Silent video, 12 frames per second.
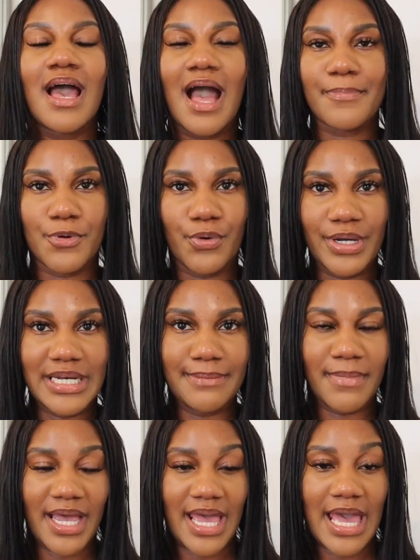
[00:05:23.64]
I put oil in
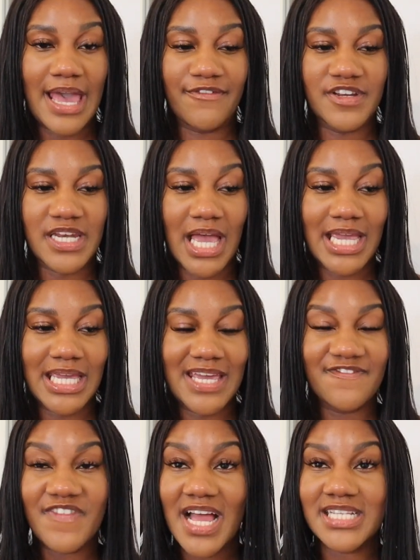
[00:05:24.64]
my hair every night.
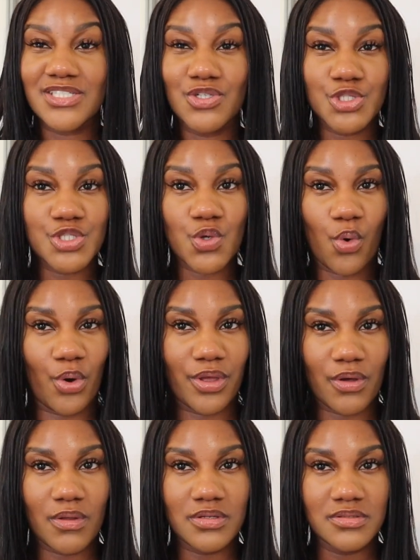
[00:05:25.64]
In fact, not just
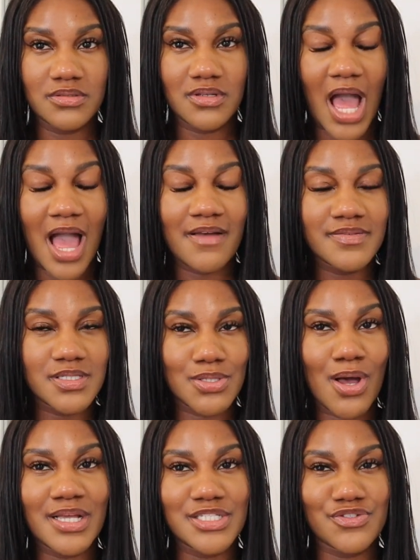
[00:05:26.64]
oil, I've
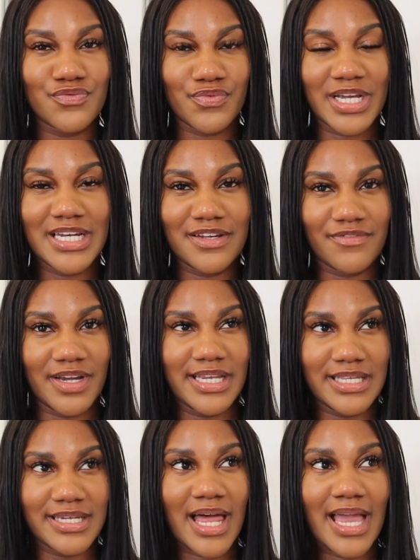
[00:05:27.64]
started to
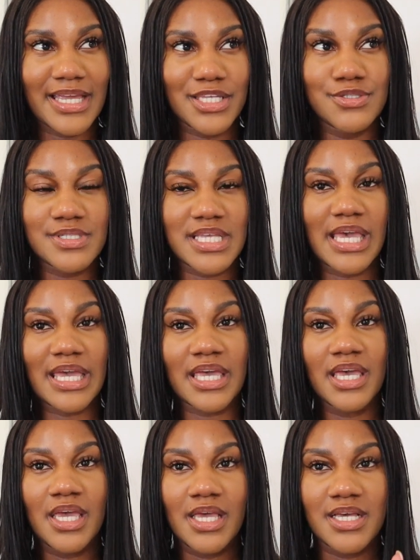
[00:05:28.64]
really like using
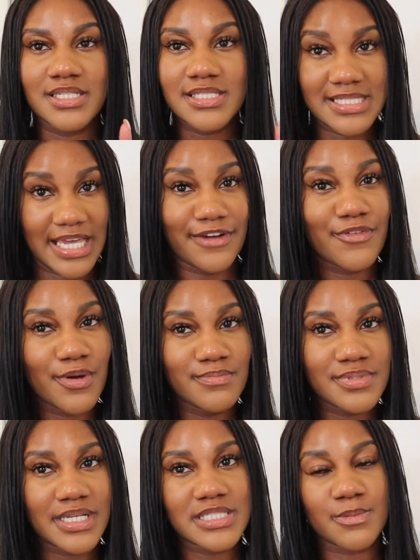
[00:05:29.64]

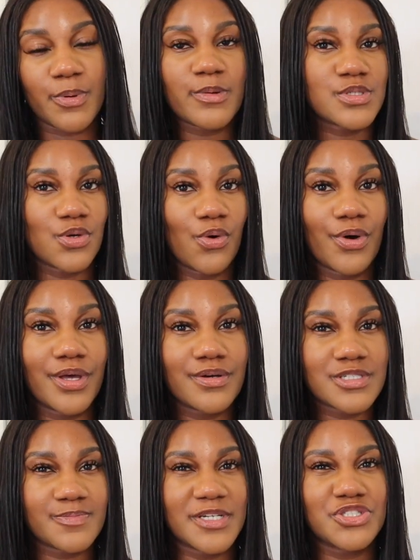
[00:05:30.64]
serums as opposed to oil,
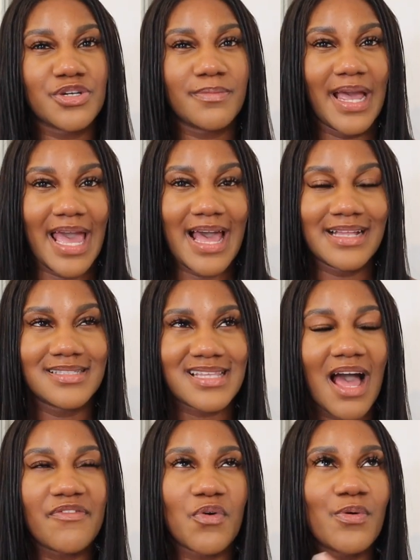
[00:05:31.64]
especially on my ends.
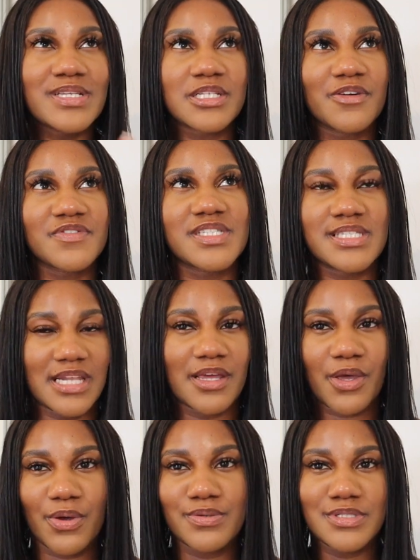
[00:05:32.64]
I've always loved
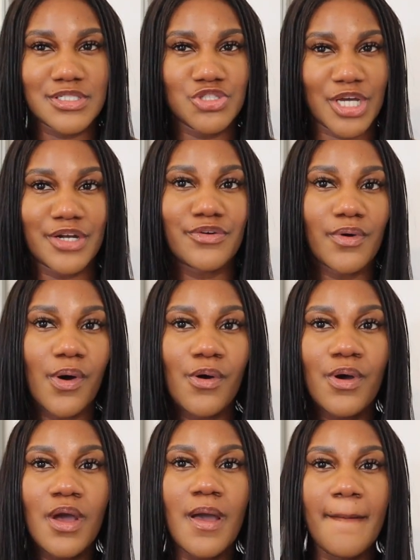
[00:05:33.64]
silicones in
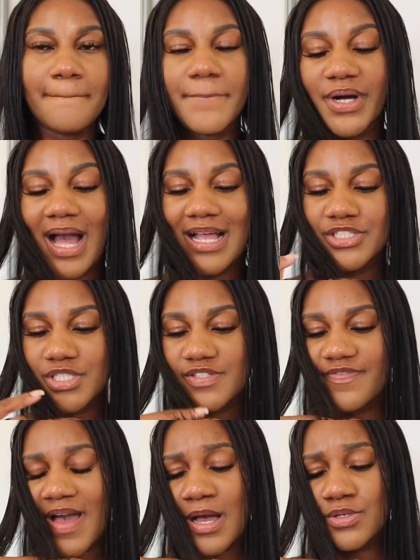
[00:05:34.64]
general, but I
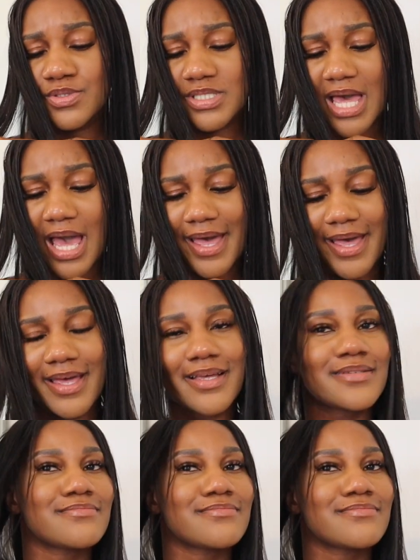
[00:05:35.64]
just found that,